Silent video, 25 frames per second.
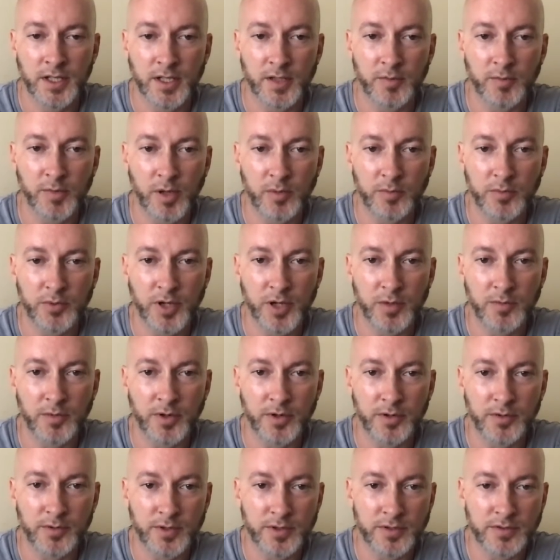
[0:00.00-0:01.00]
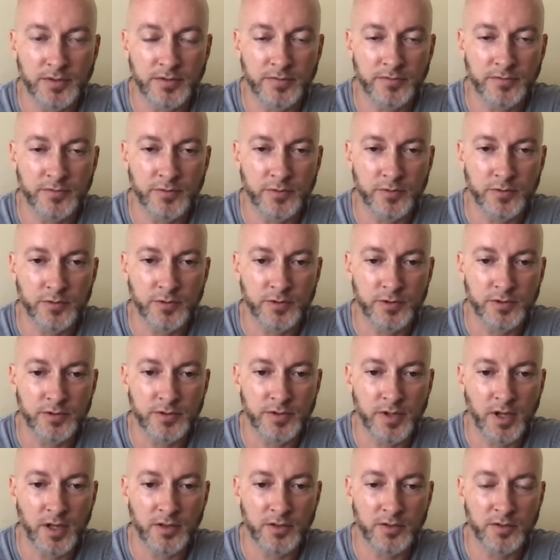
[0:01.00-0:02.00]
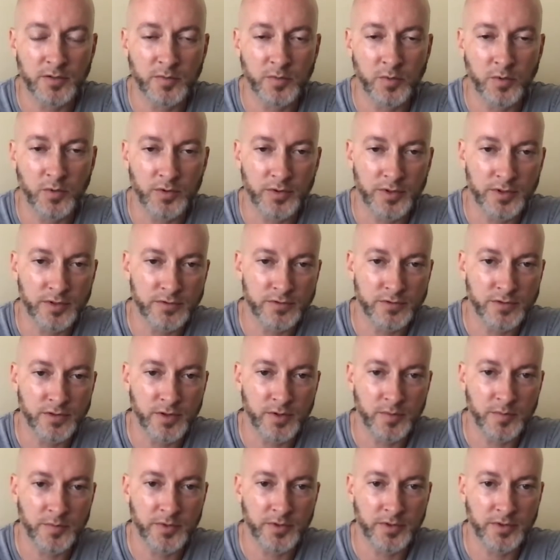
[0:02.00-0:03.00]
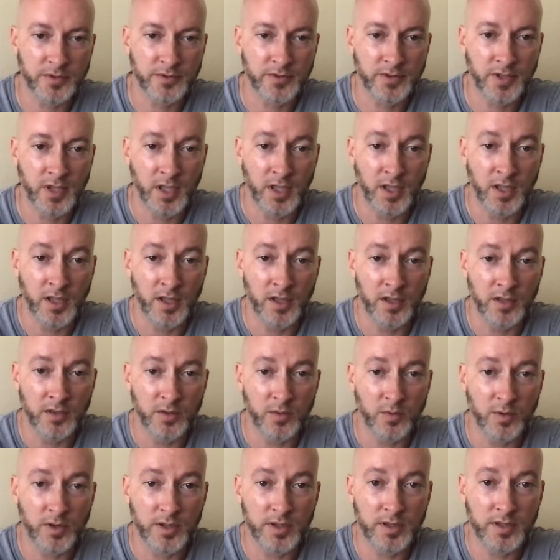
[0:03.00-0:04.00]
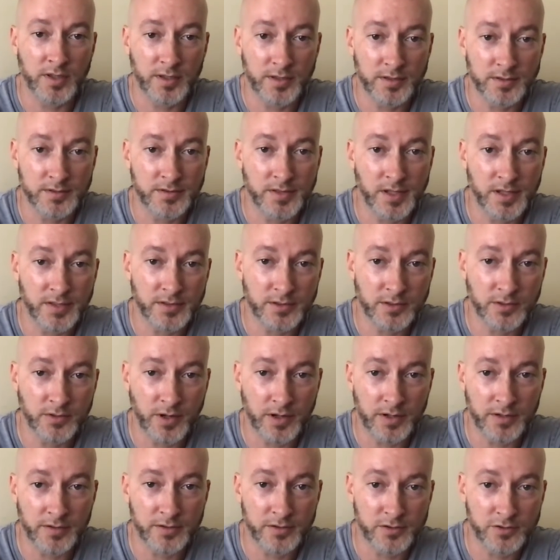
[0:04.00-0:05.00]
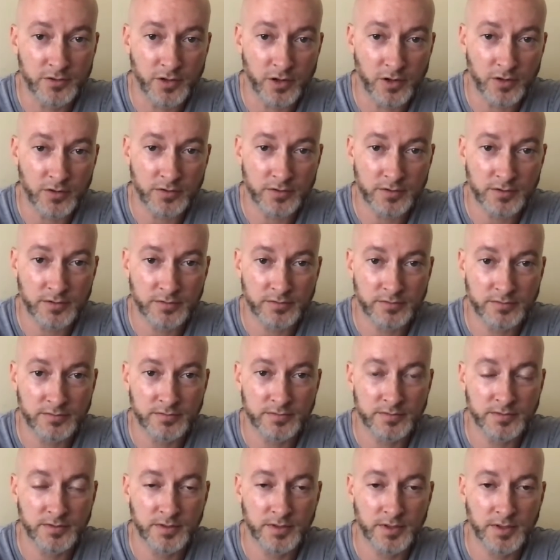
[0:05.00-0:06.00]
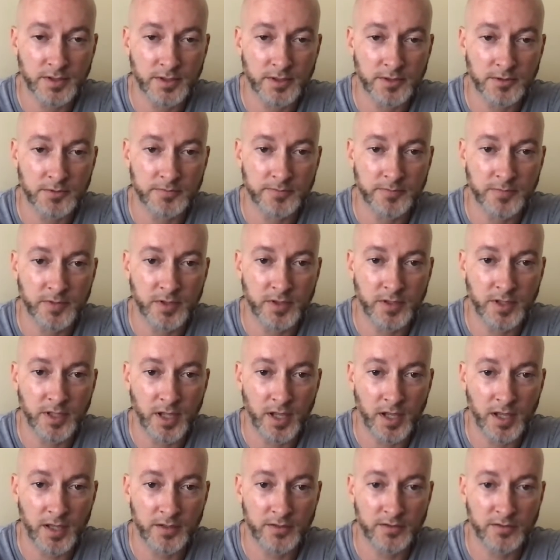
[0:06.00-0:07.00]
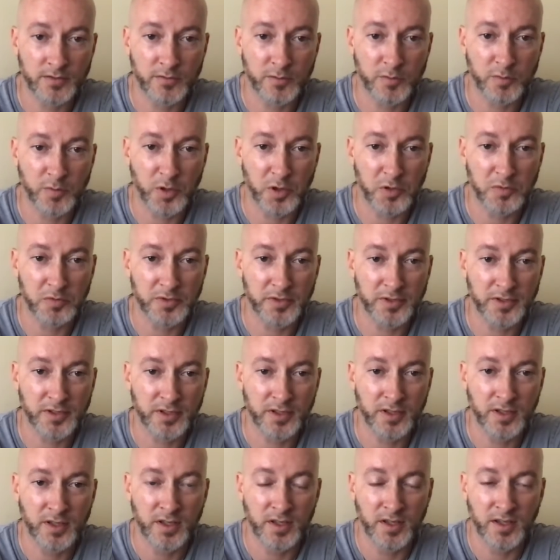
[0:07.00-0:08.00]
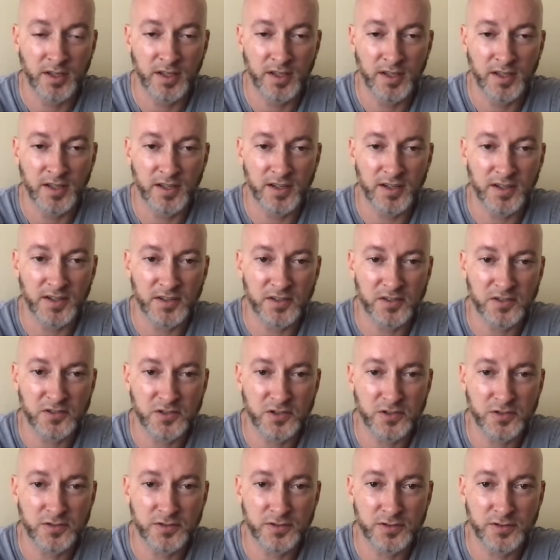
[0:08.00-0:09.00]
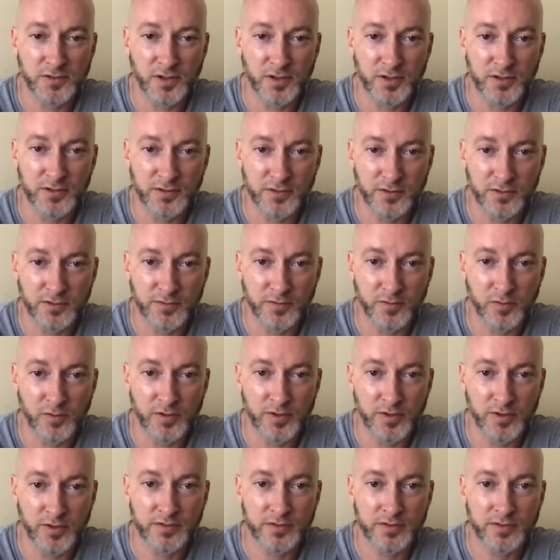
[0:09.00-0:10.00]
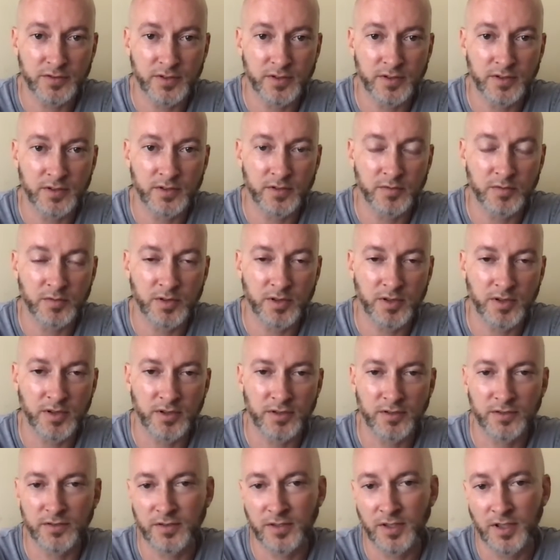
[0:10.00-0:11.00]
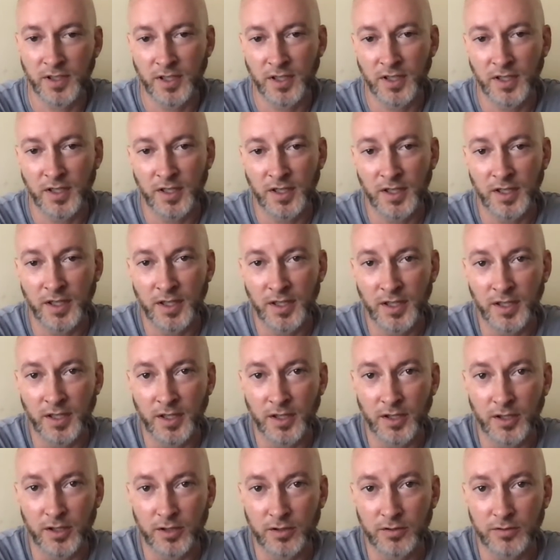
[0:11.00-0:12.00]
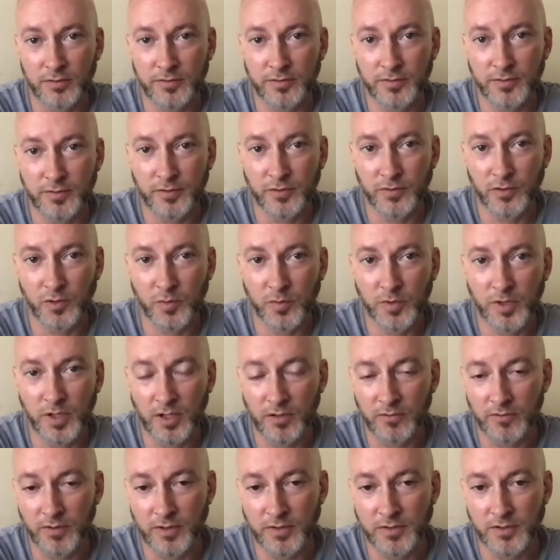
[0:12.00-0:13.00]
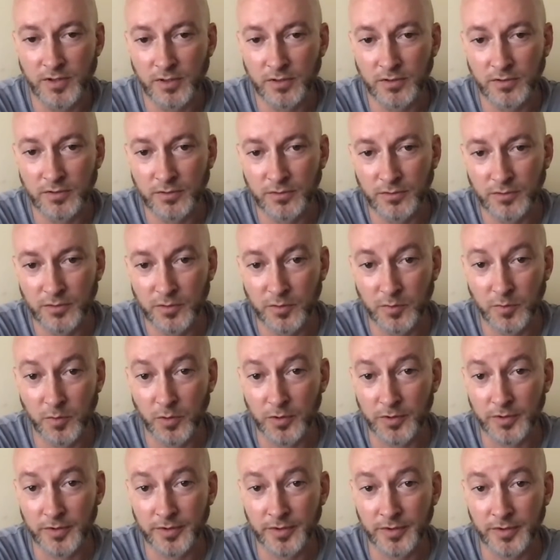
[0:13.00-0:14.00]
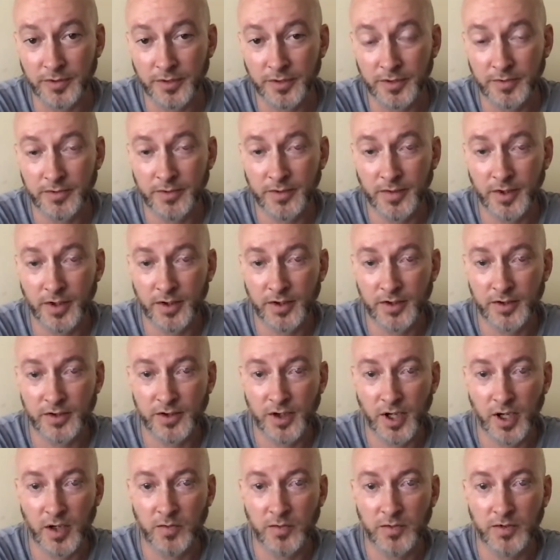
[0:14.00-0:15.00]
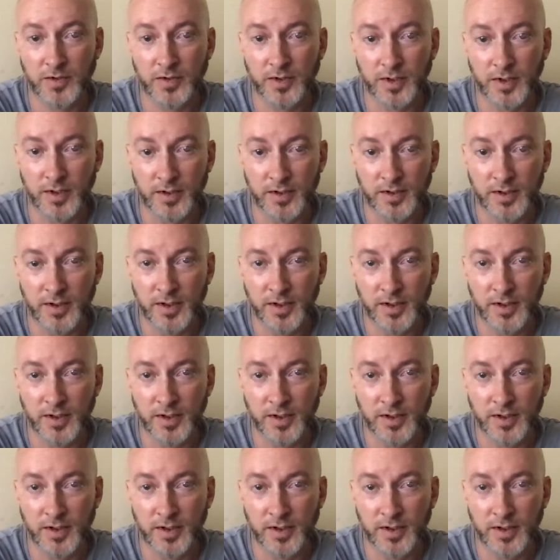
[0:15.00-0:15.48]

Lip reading: My primary reason for not supporting Trump is the way that he has desecrated the church. In the eyes of the public, the church has lost its voice, and it's because of so many evangelicals supporting him unashamedly.